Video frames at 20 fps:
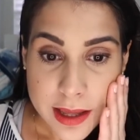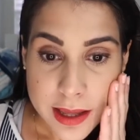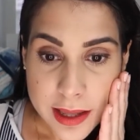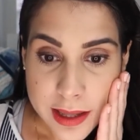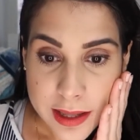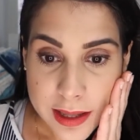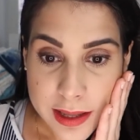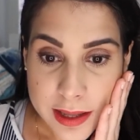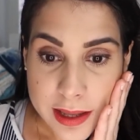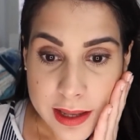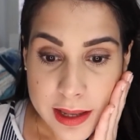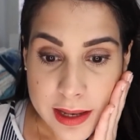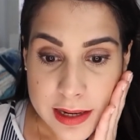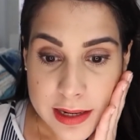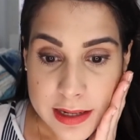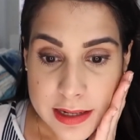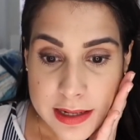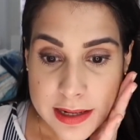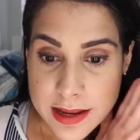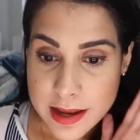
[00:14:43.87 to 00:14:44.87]

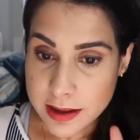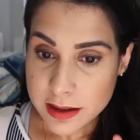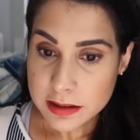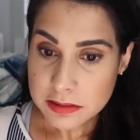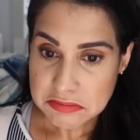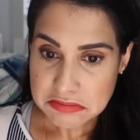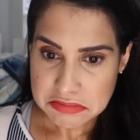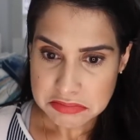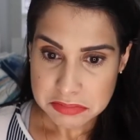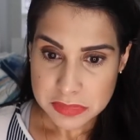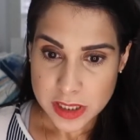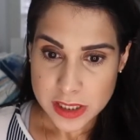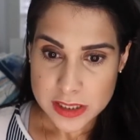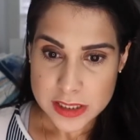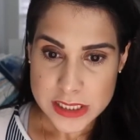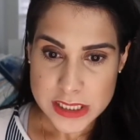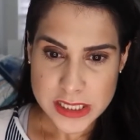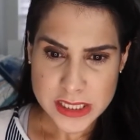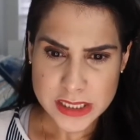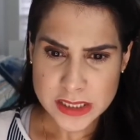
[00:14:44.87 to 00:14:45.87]
And yeah, I
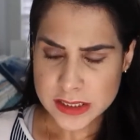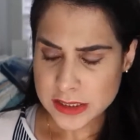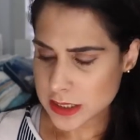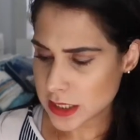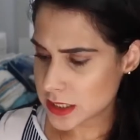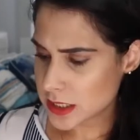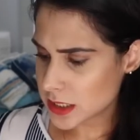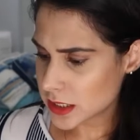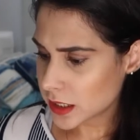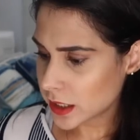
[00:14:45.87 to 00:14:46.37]
think that's it.